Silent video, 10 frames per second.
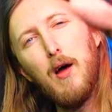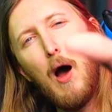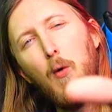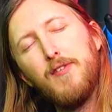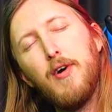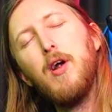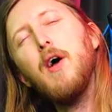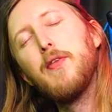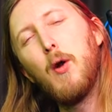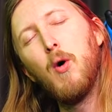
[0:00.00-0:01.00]
However,
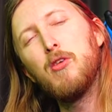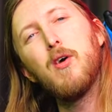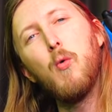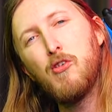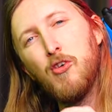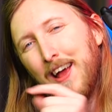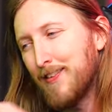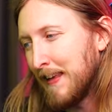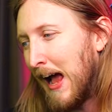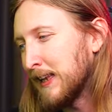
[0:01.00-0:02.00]
there was a question
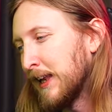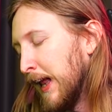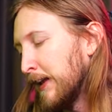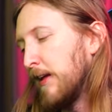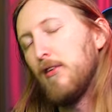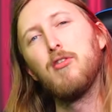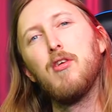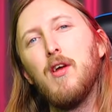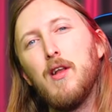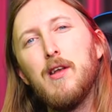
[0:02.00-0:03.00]
exactly like
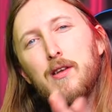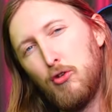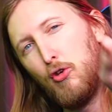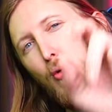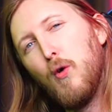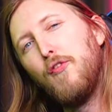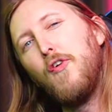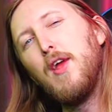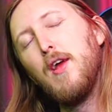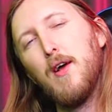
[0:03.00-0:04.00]
this two or
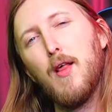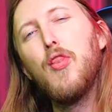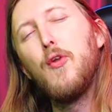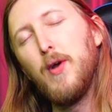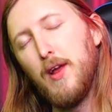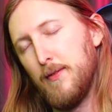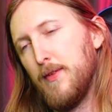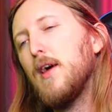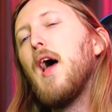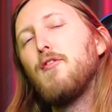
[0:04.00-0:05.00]
three, three
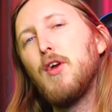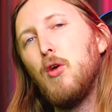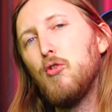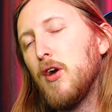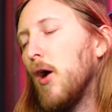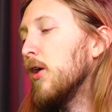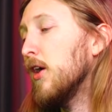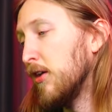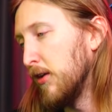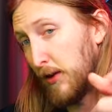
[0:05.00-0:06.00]
FAQs ago.
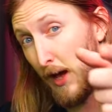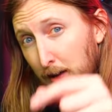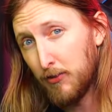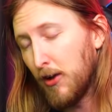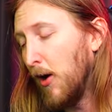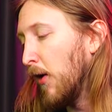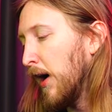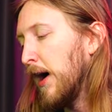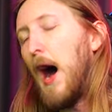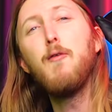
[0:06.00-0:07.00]
Okay, so
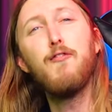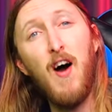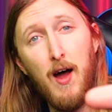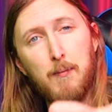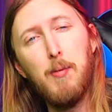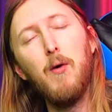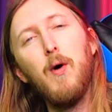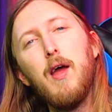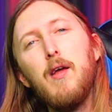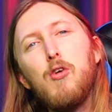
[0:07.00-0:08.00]
uh, I'm fine, by the
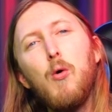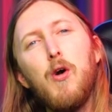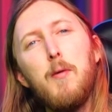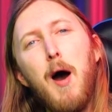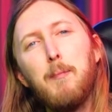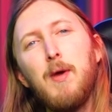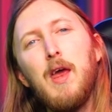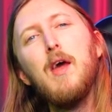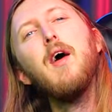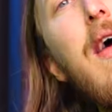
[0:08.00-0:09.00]
way. Don't worry about me.